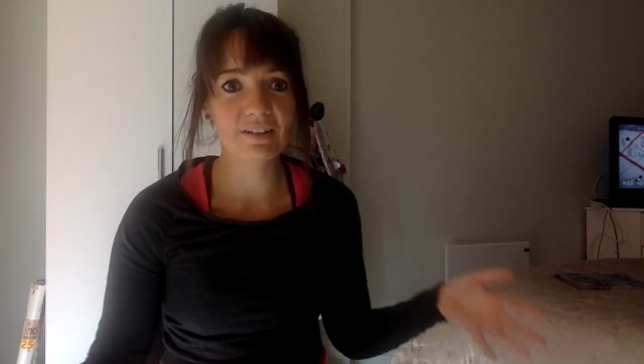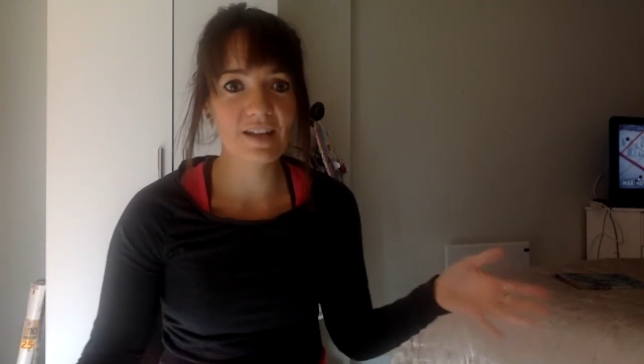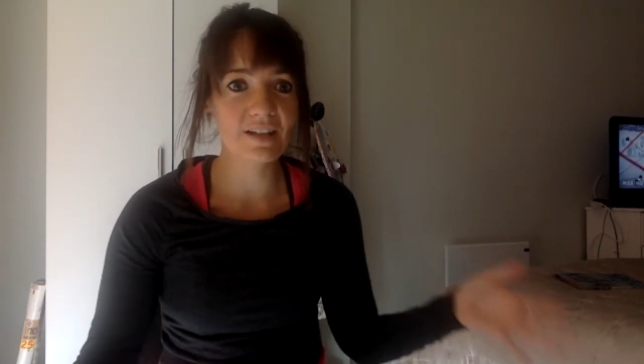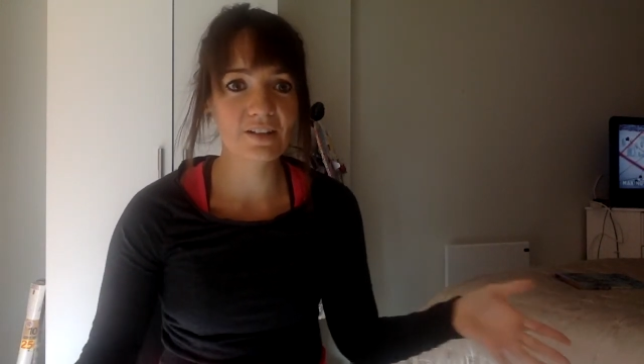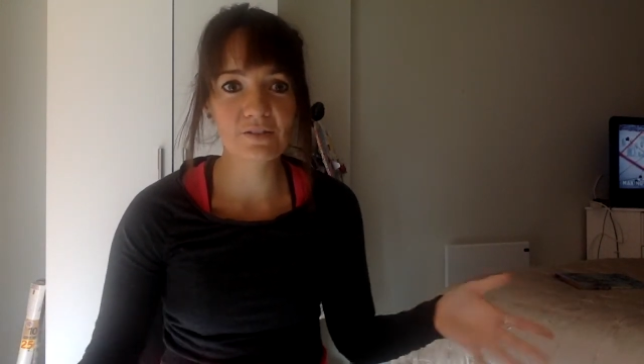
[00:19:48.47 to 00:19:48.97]

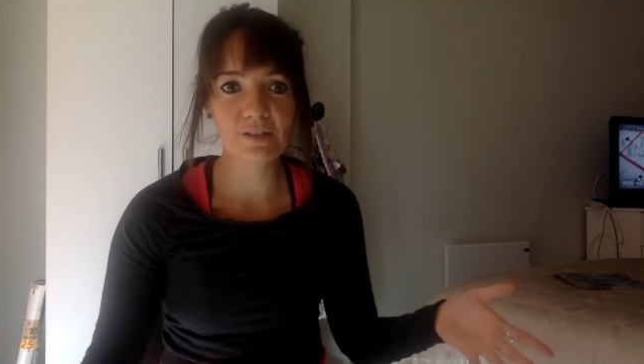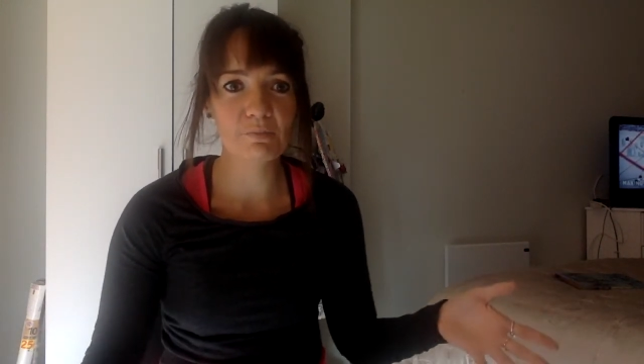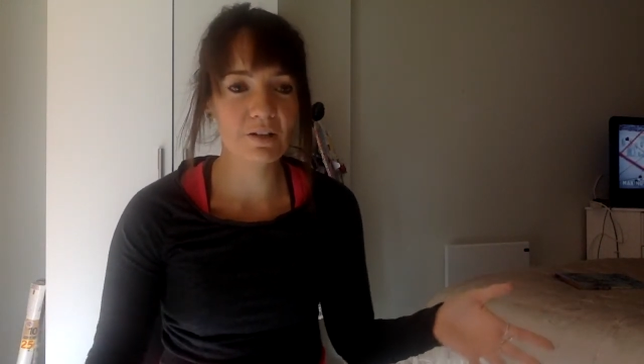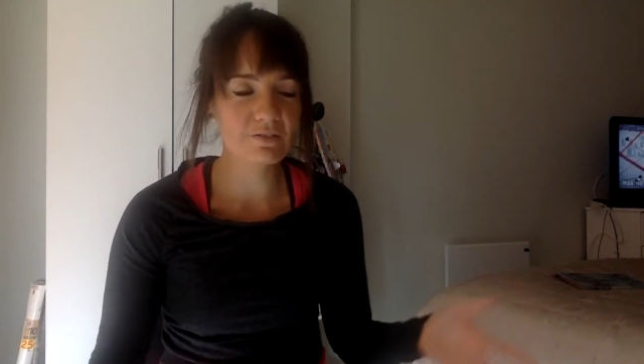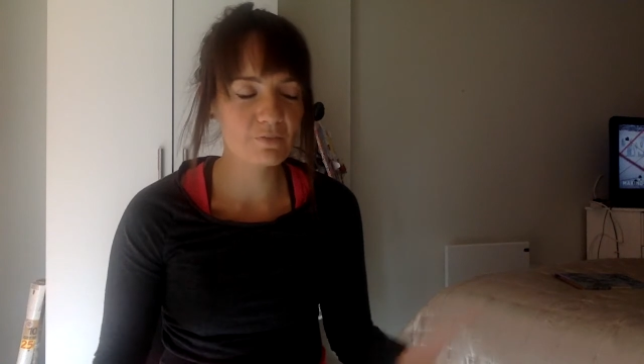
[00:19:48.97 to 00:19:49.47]
included
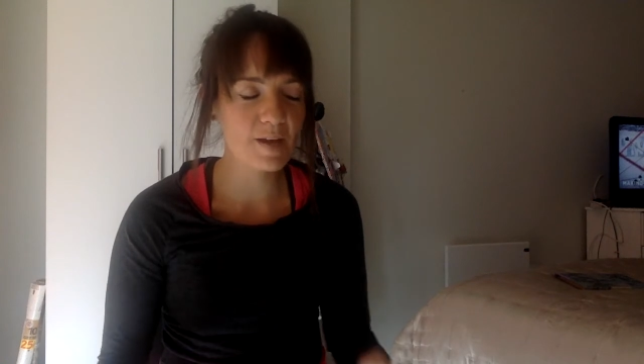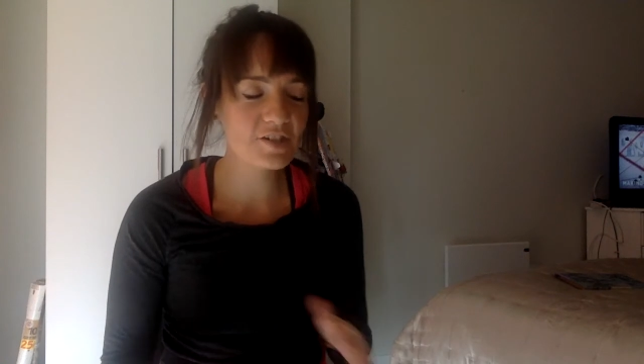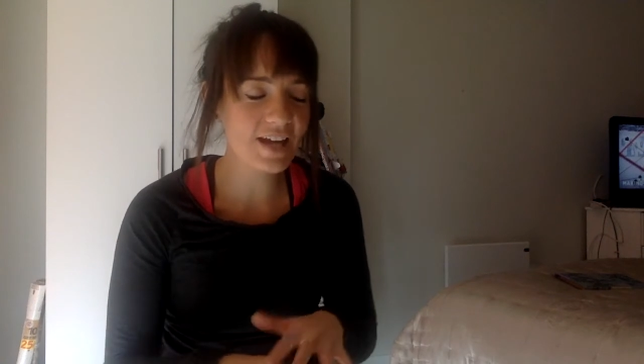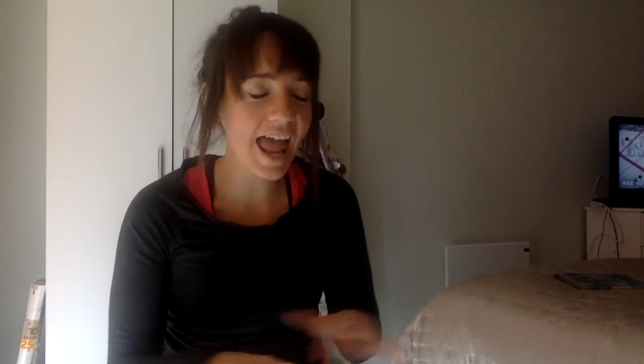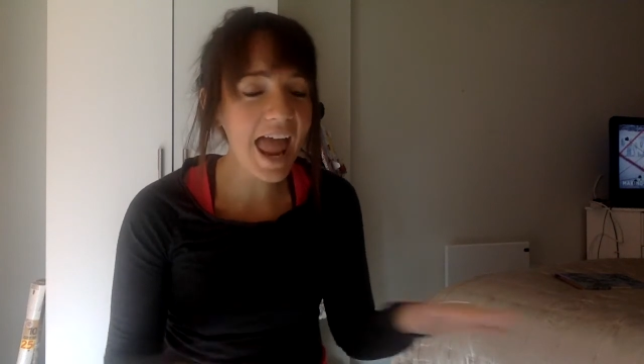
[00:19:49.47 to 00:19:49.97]
more
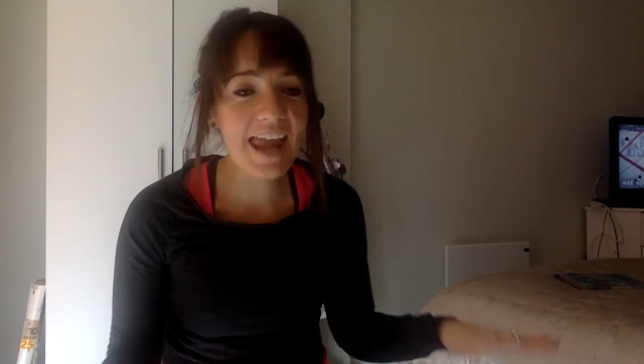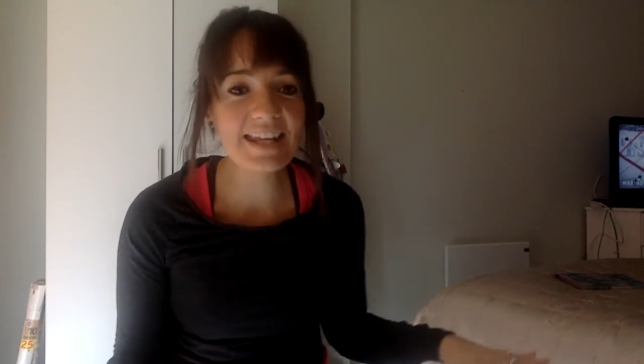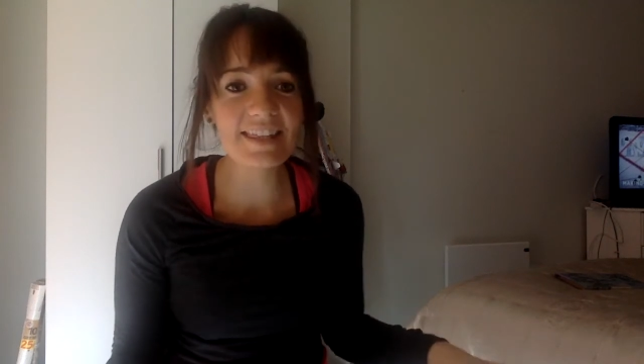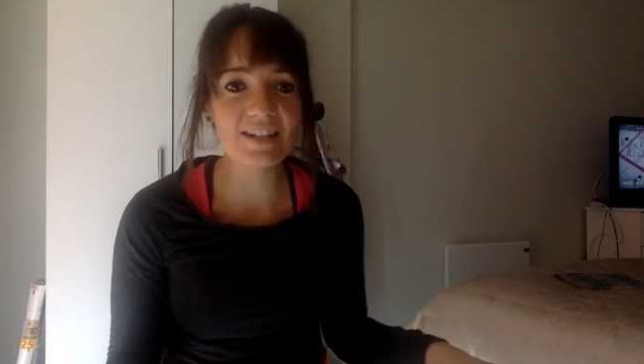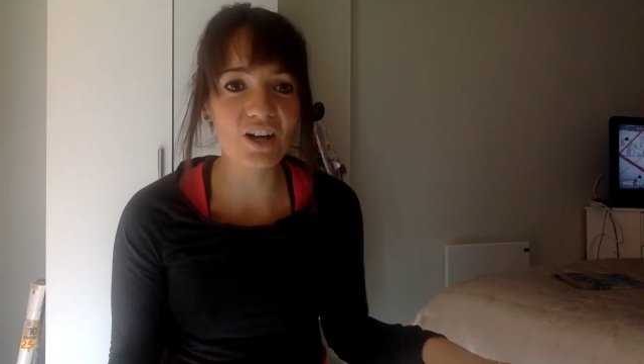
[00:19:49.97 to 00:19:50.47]
information,
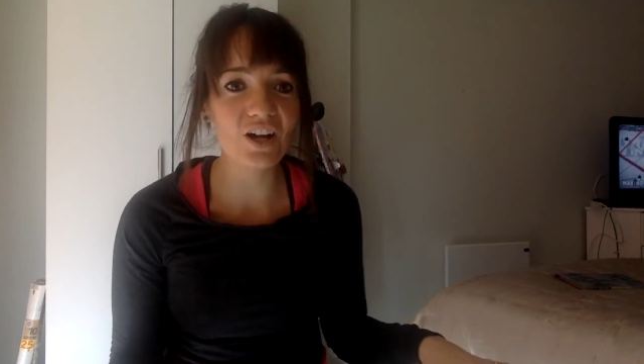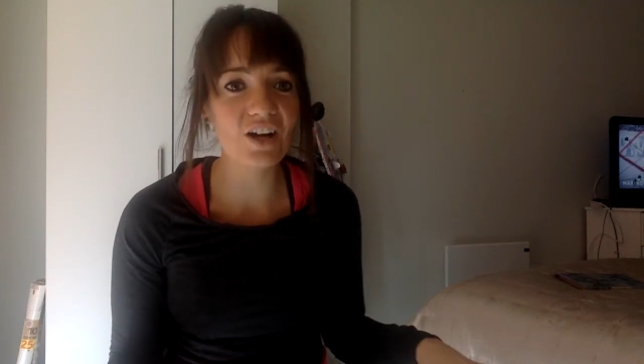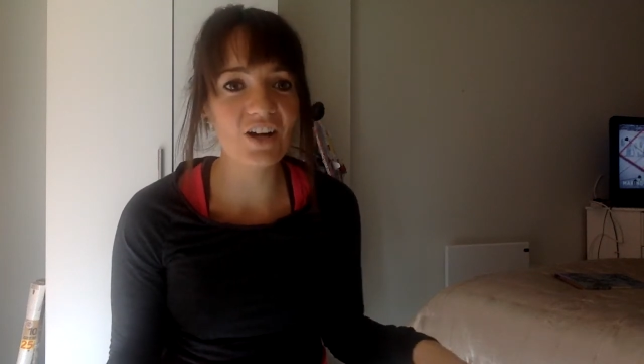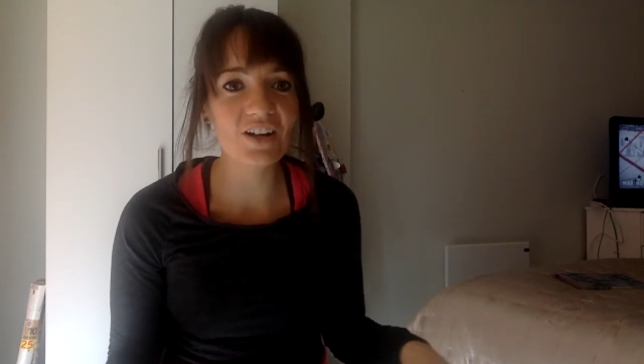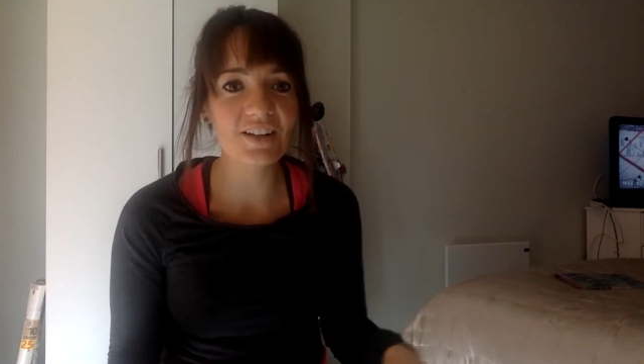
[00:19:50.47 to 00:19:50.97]
anything at
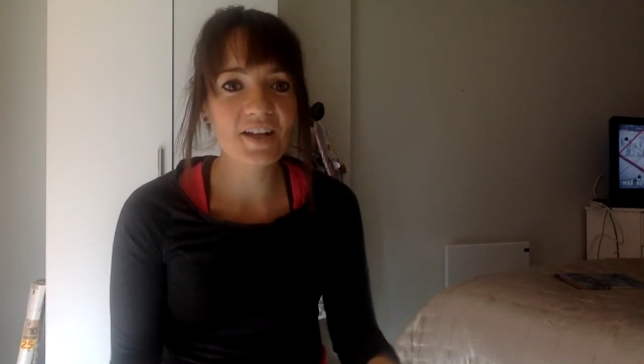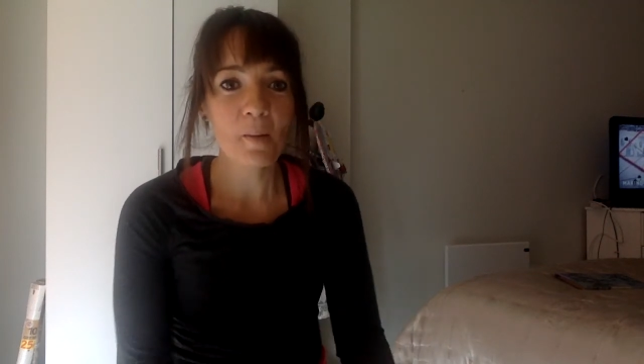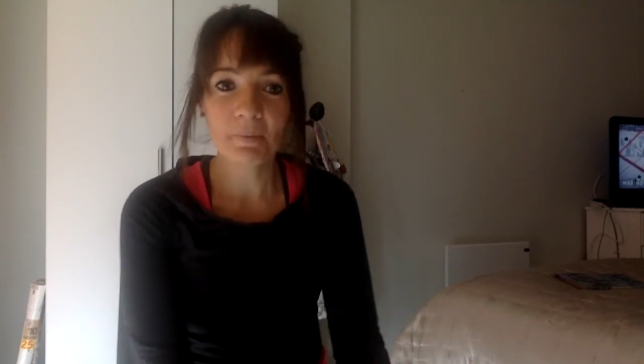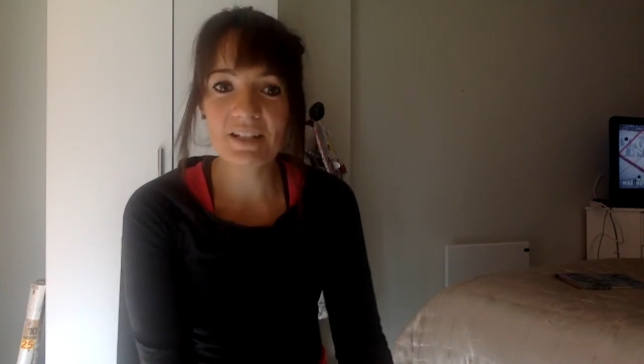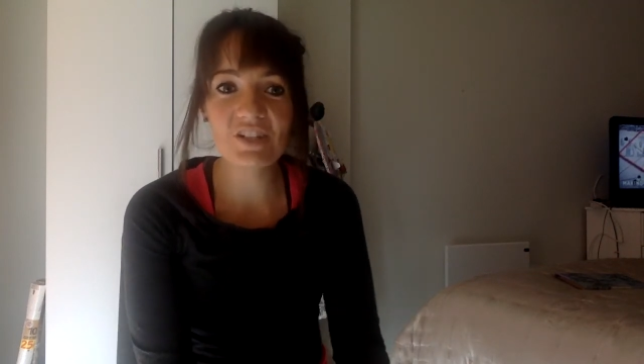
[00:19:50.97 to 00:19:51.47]
all,
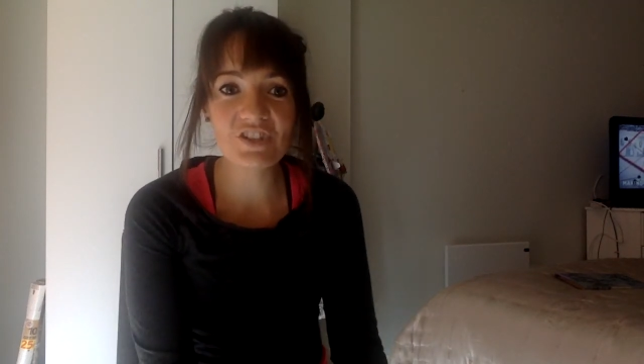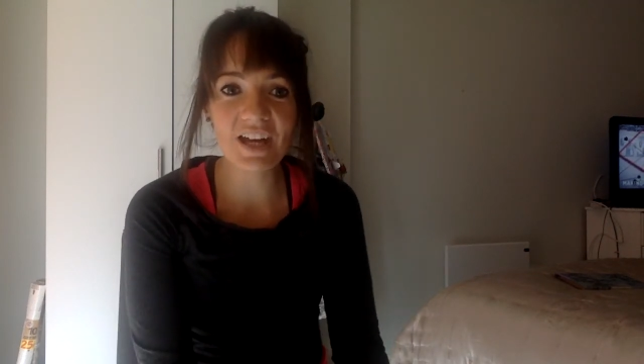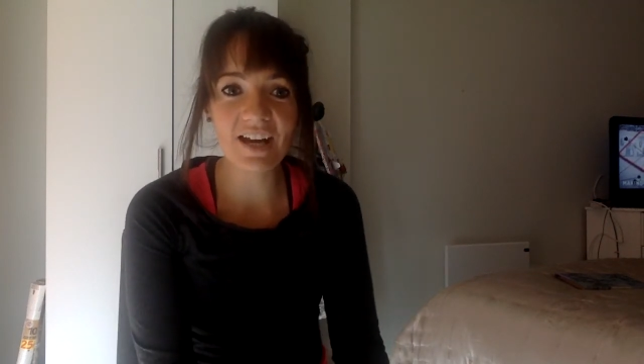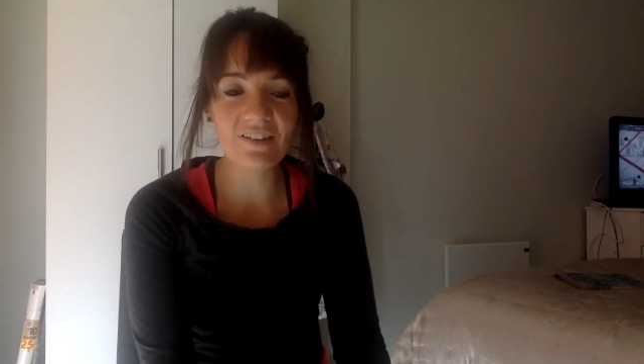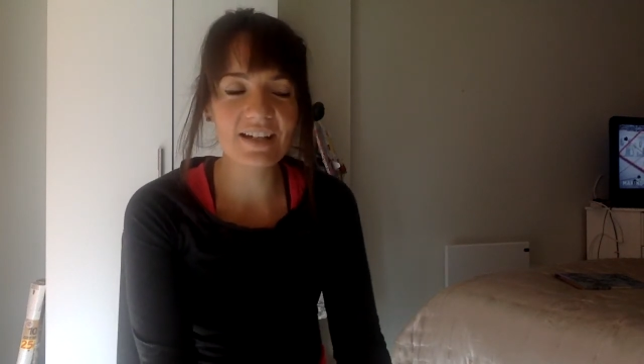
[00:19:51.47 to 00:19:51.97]
please
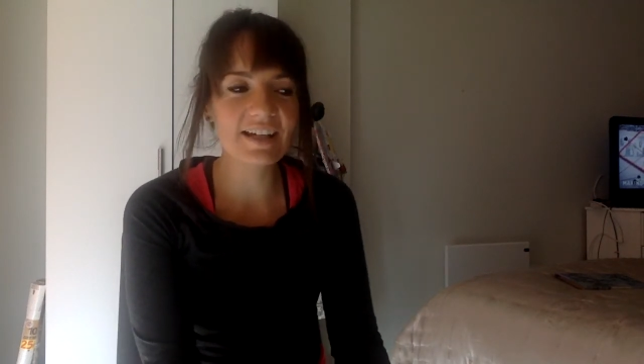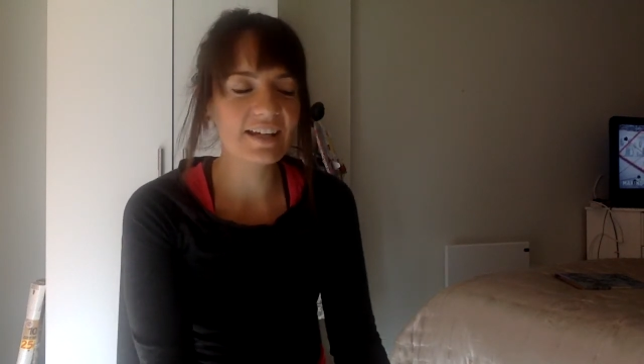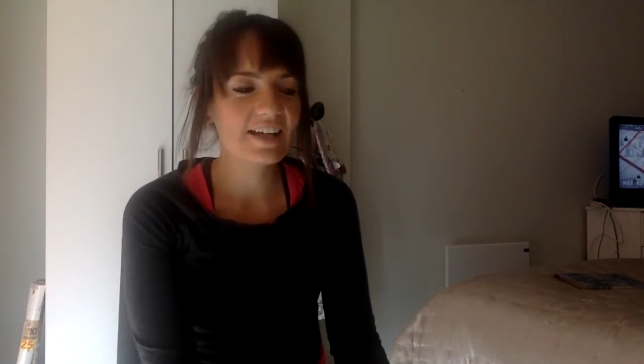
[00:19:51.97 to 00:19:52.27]
share it.